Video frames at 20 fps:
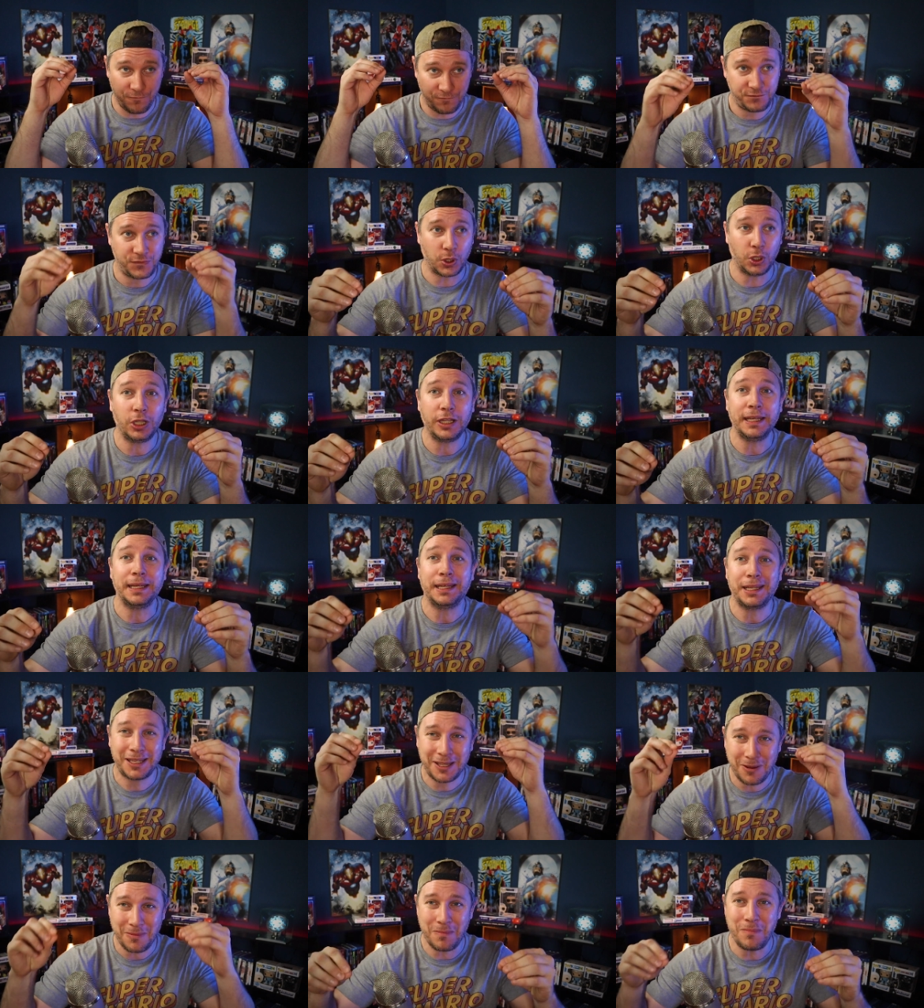fully
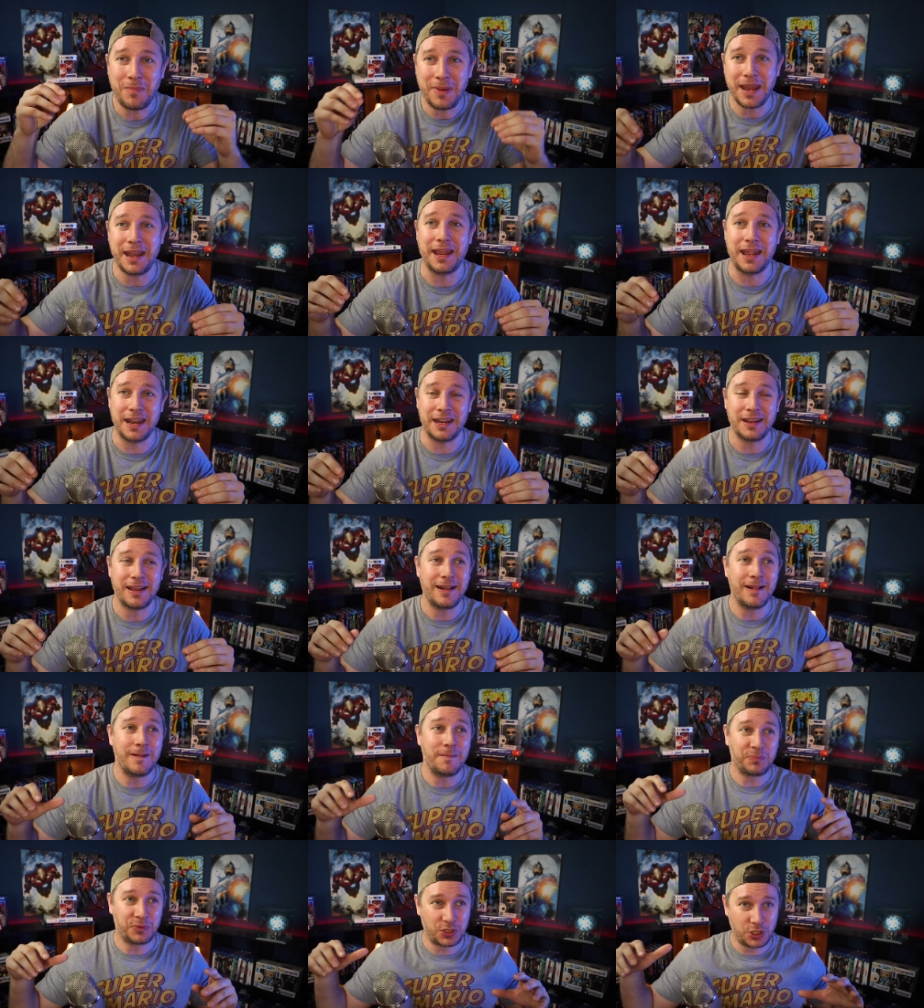committed
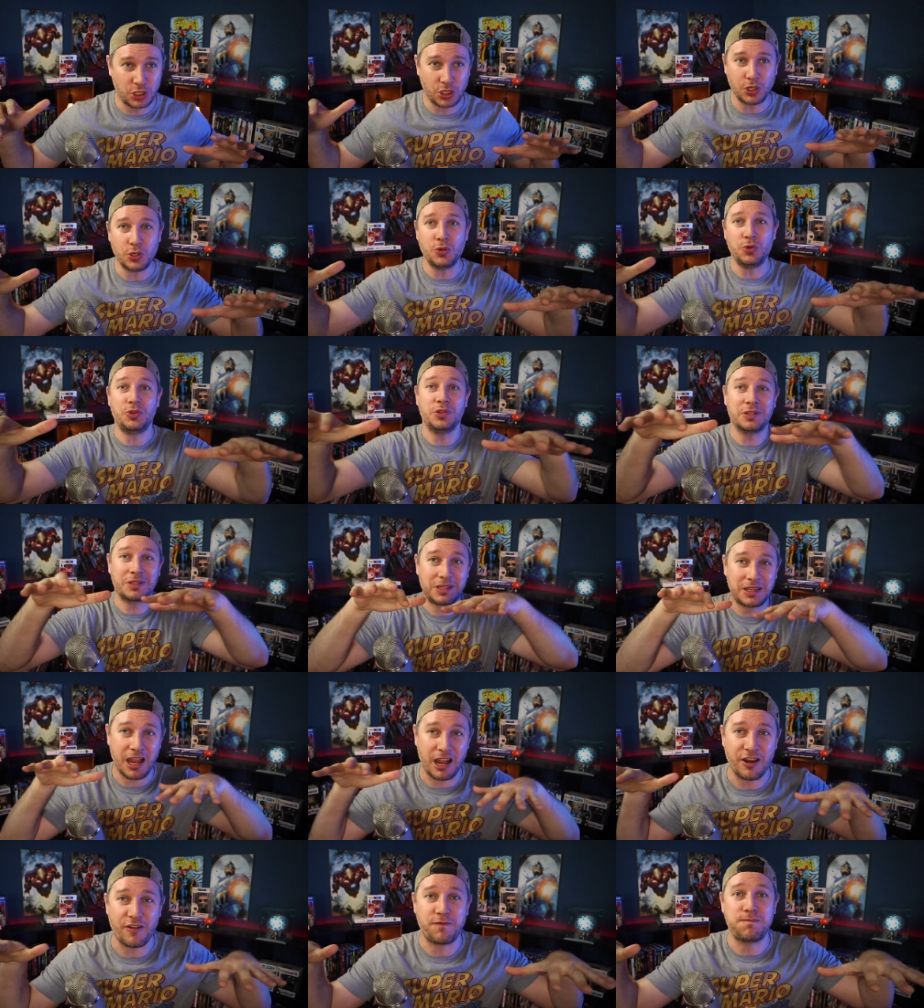to this
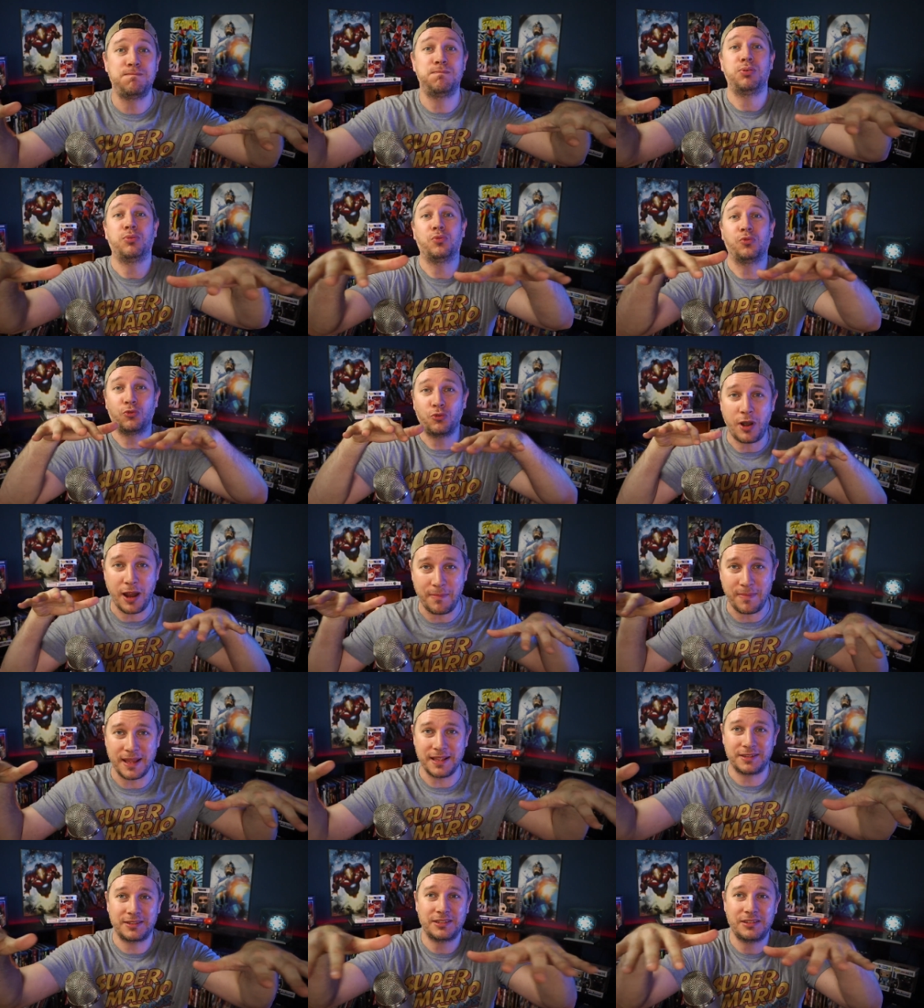kind of
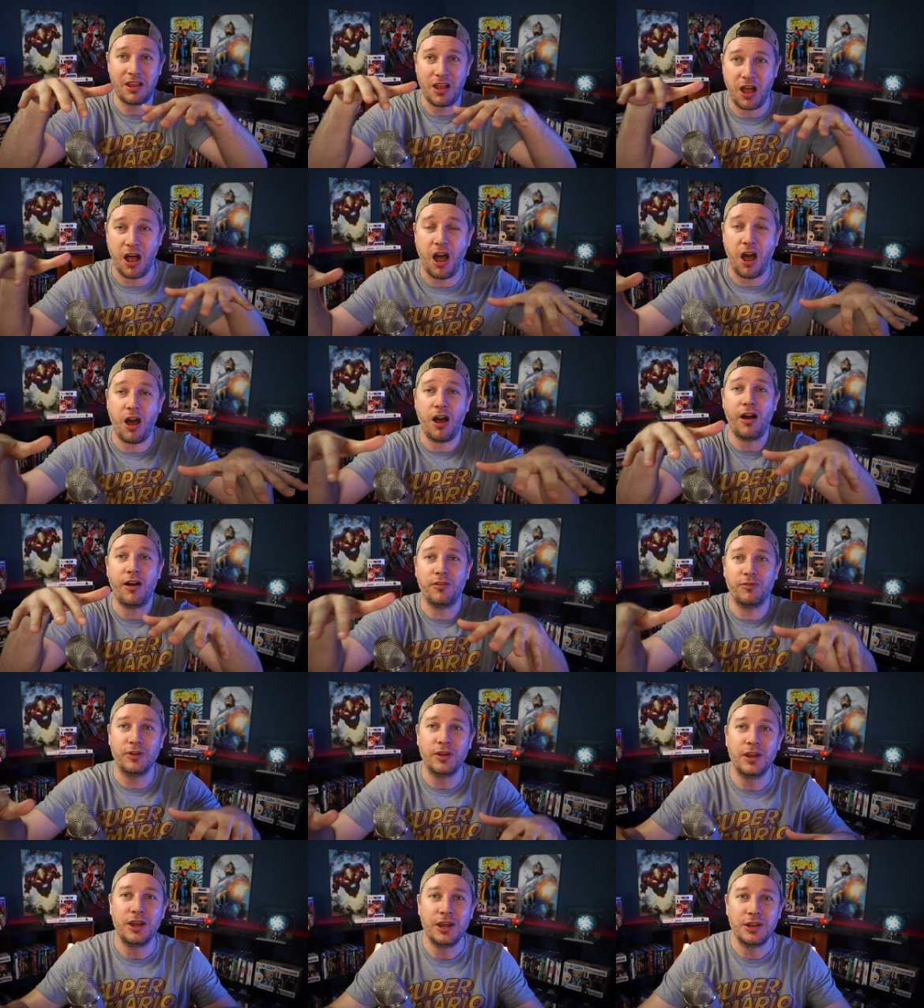premise
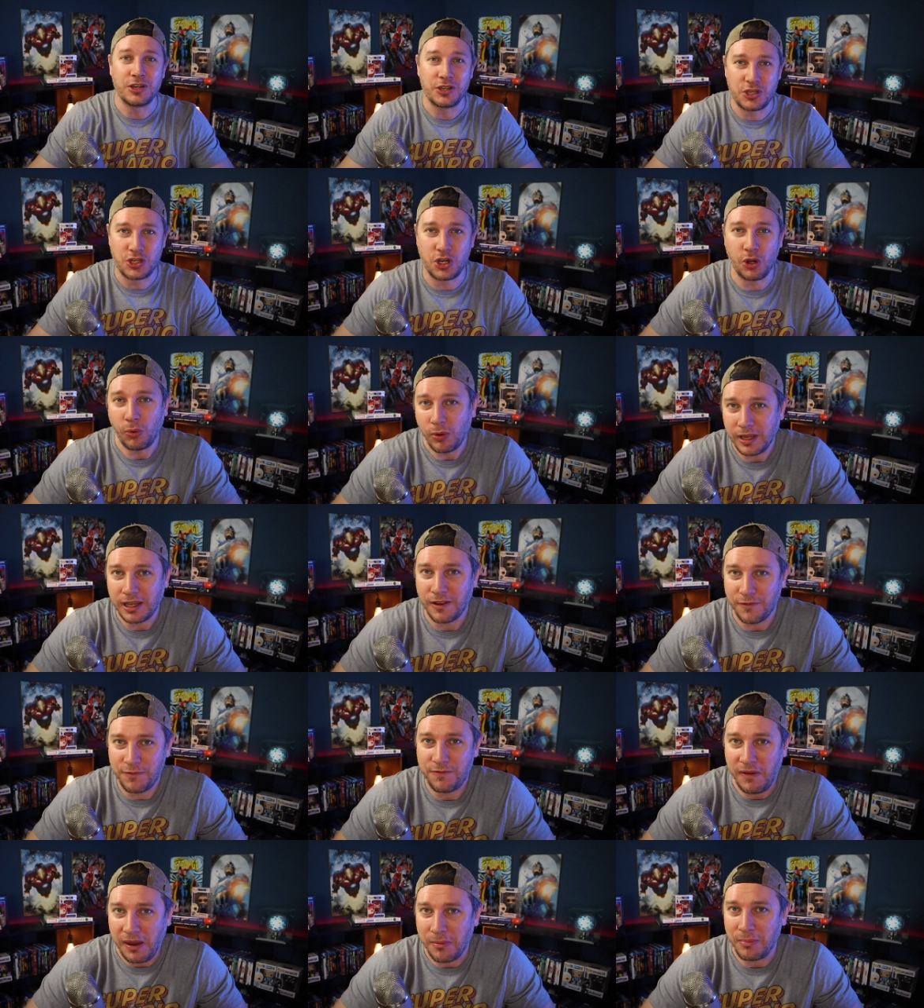of doing
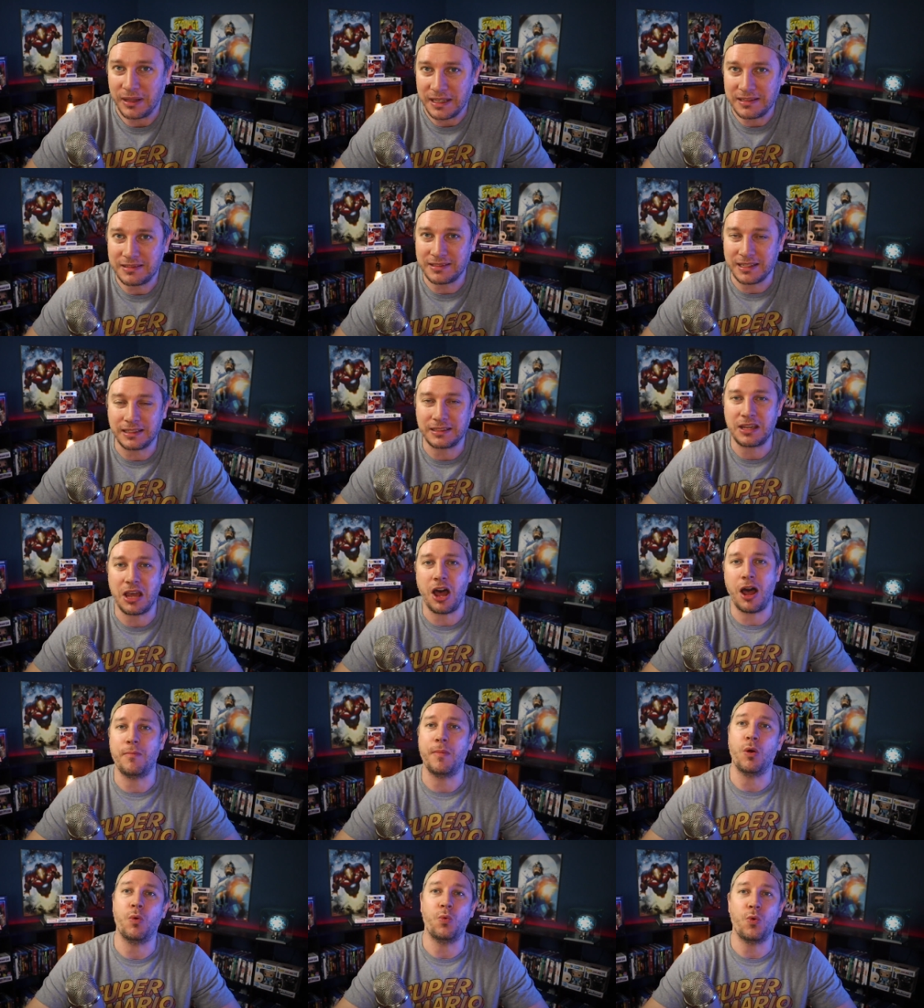a family
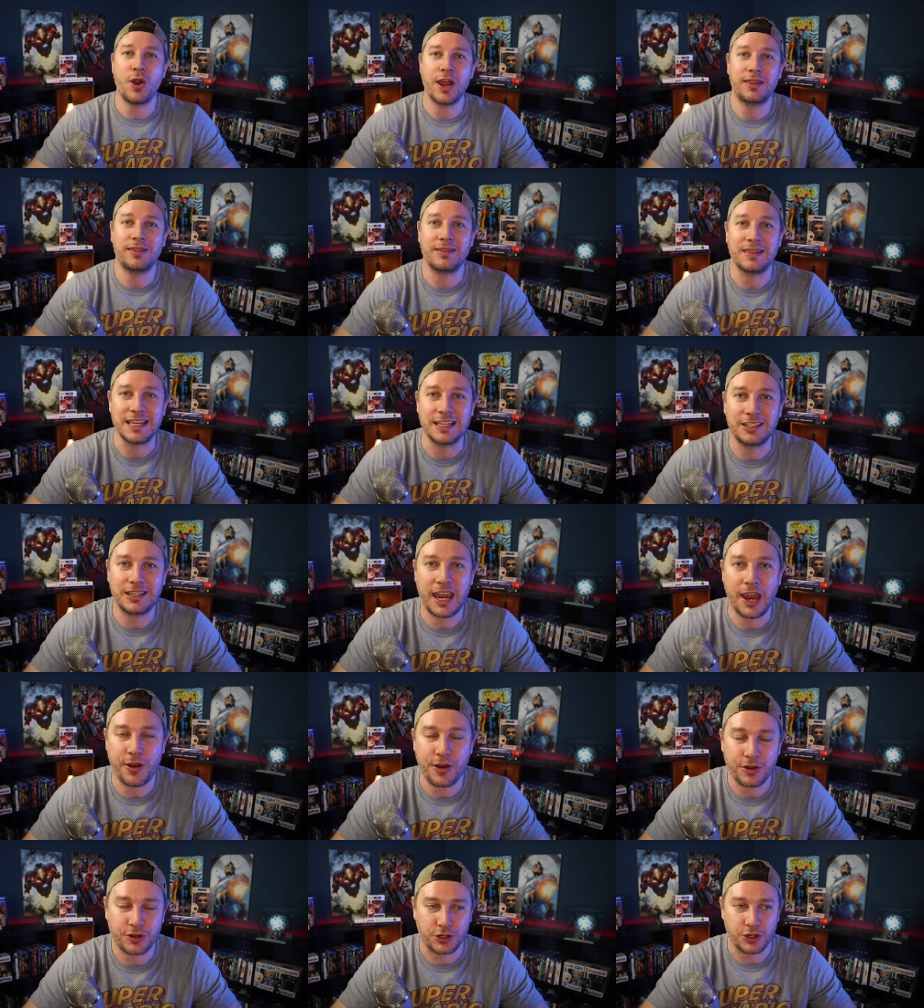sitcom with these
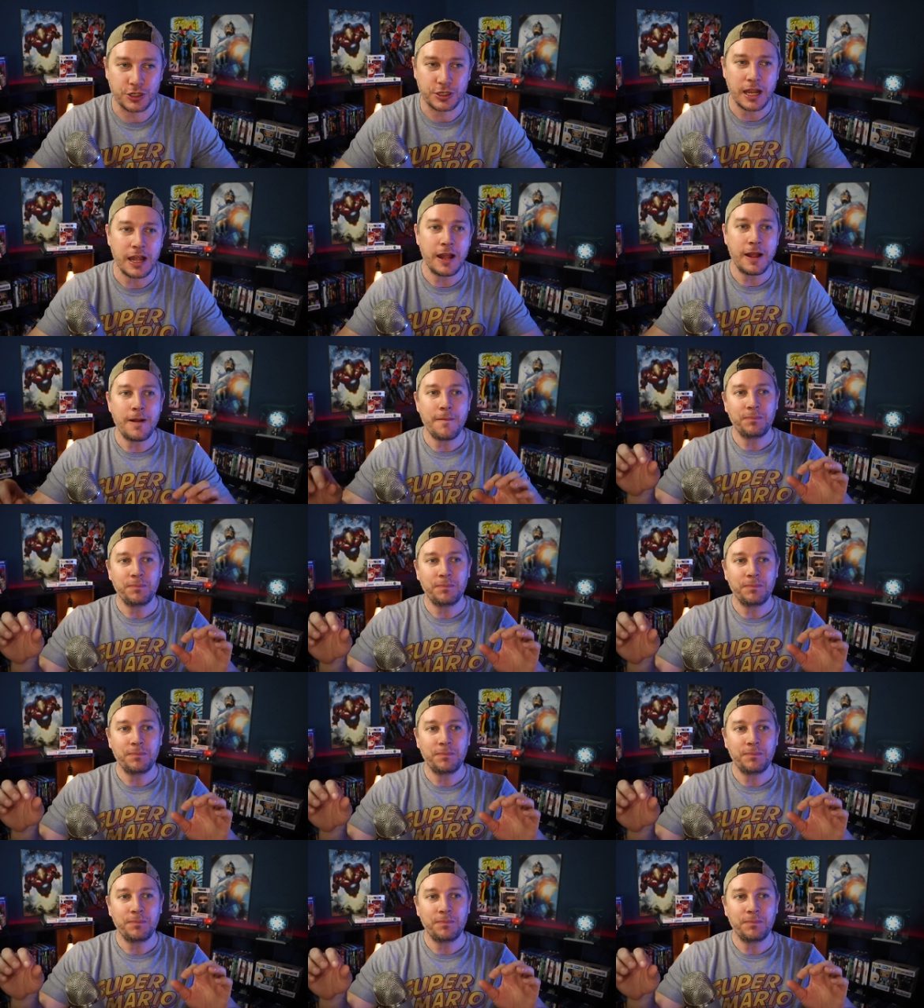characters.